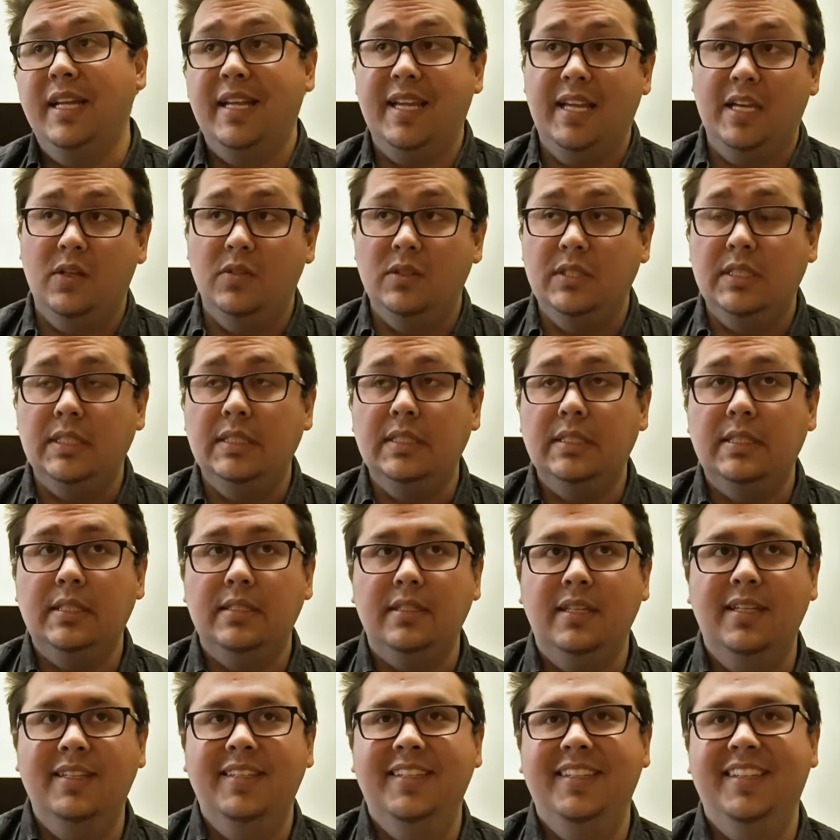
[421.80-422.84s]
accountant
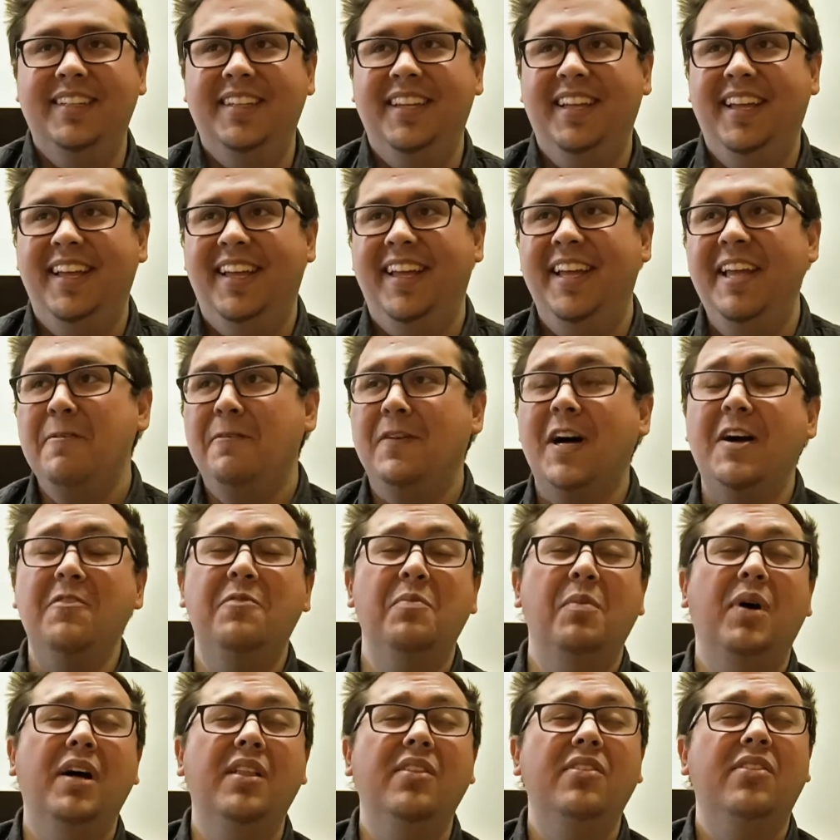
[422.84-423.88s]
5
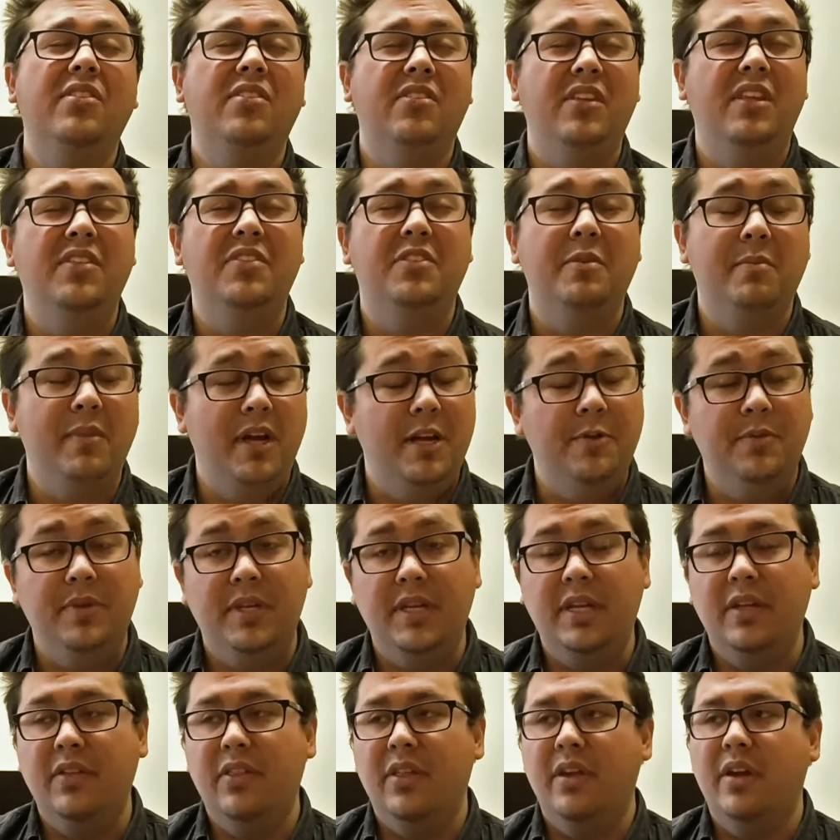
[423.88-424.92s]
months into my
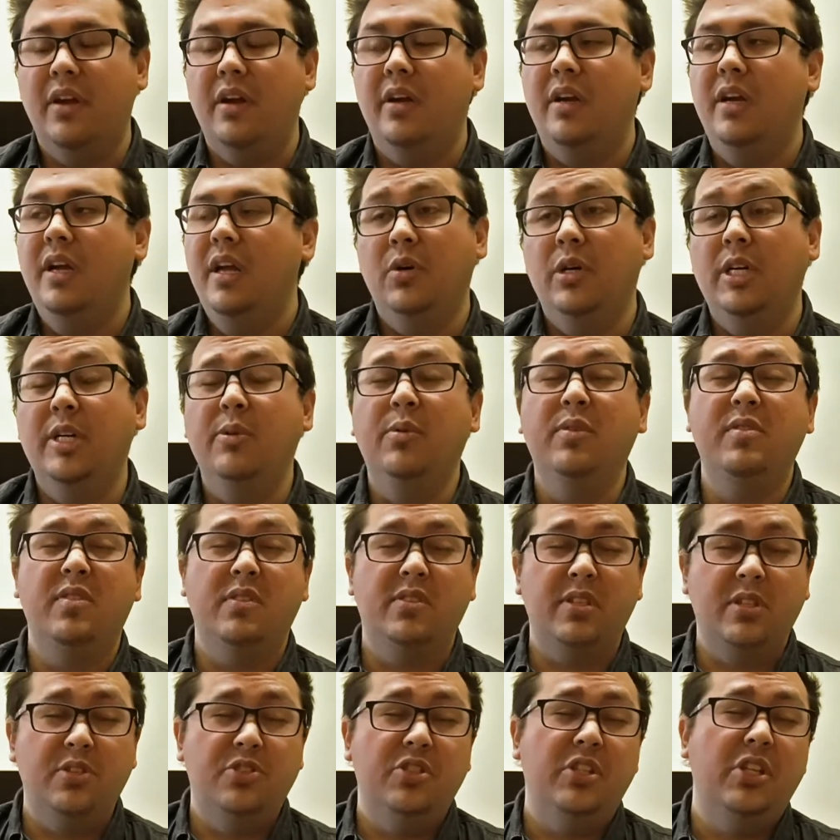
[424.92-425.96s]
being there. It was
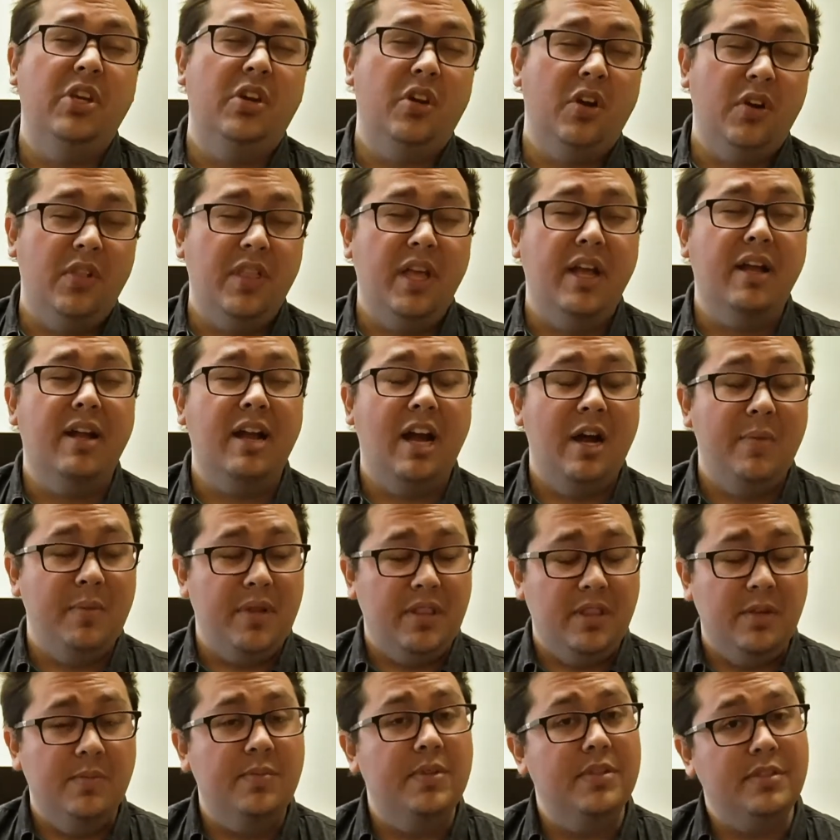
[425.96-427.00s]
essentially her that got me
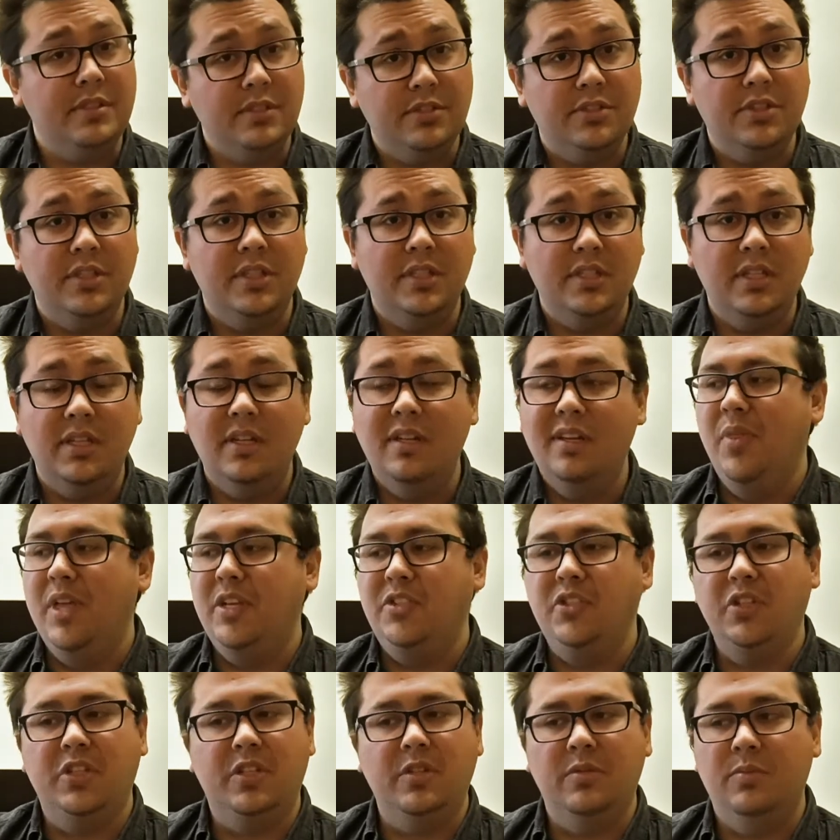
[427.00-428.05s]
the position. They
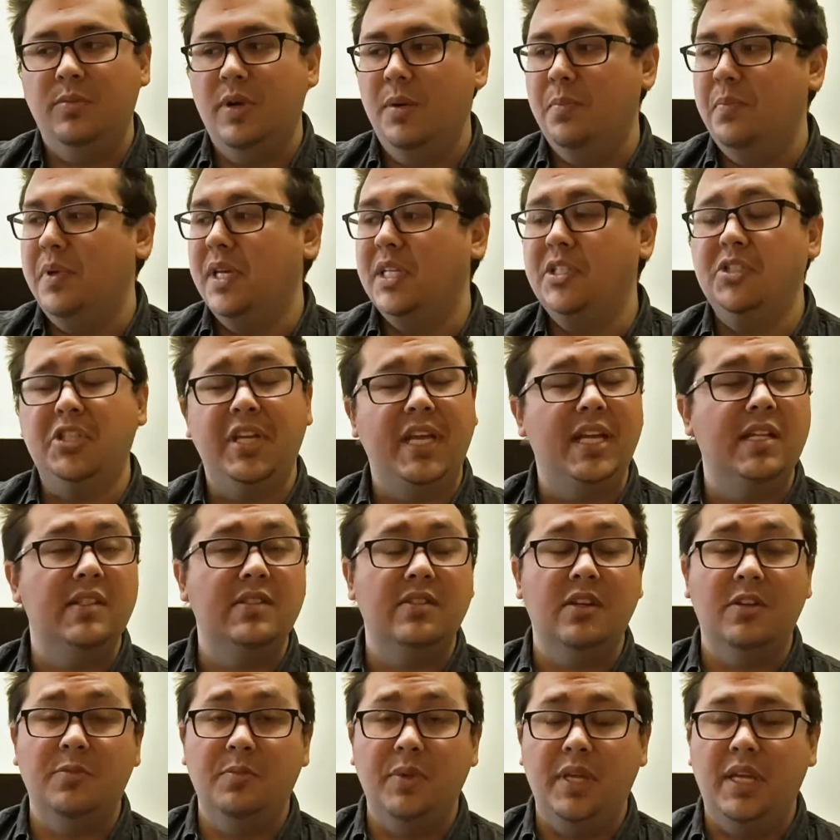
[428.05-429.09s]
took a big chance
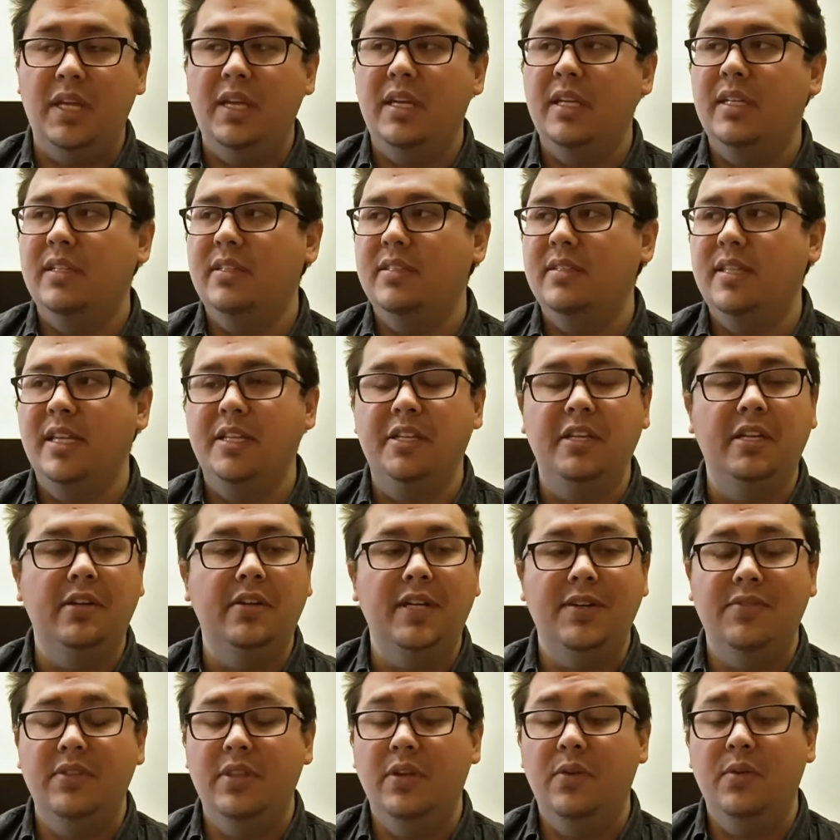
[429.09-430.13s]
on me and said, you know,
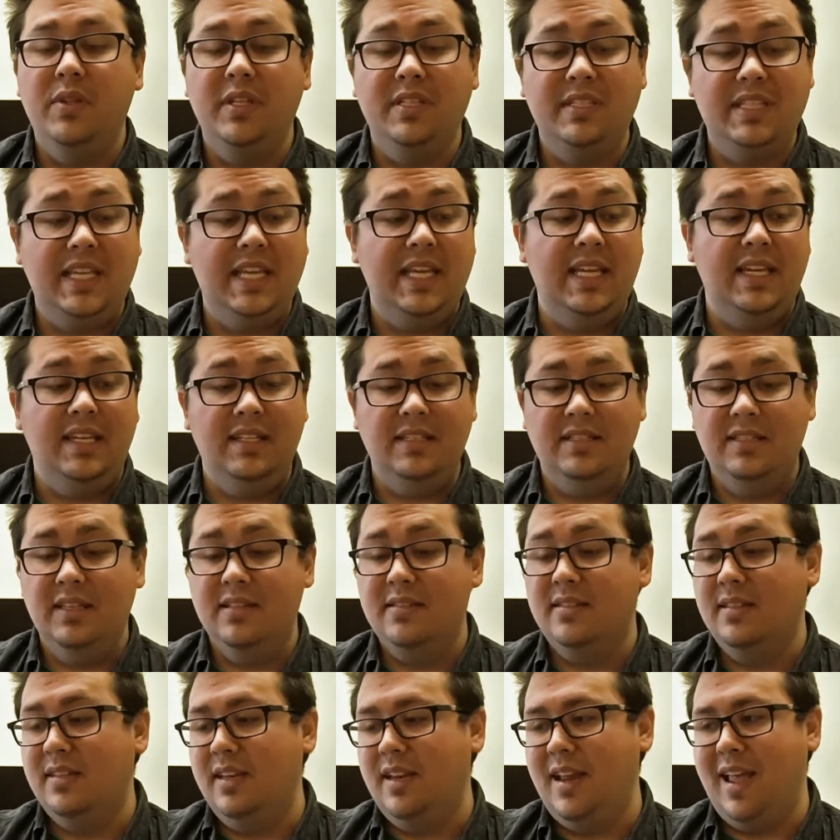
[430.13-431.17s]
even though this kid
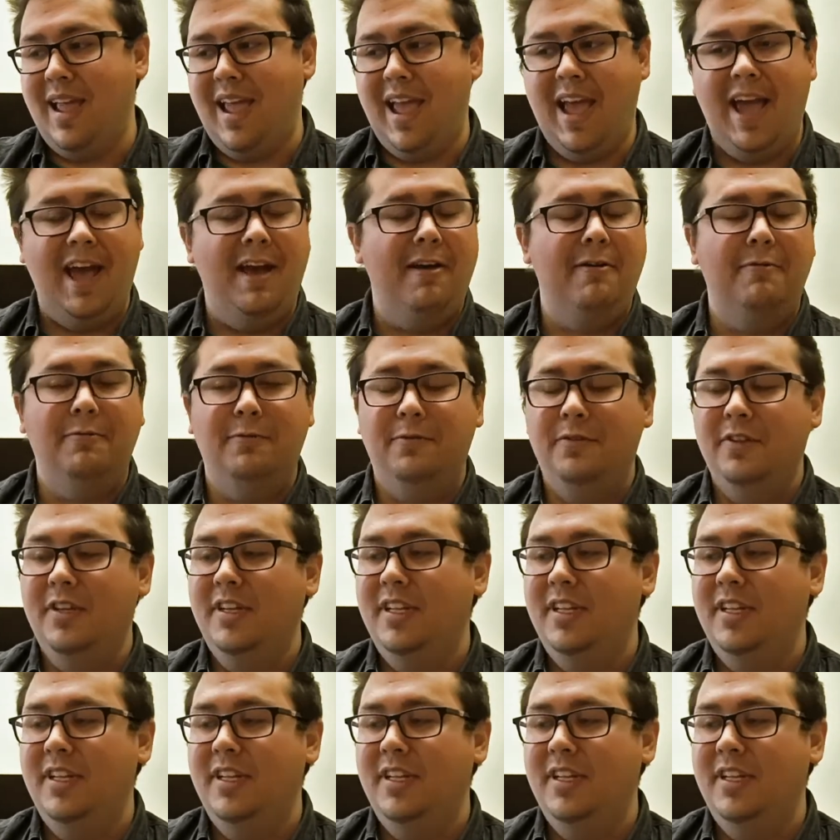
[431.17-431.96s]
doesn't have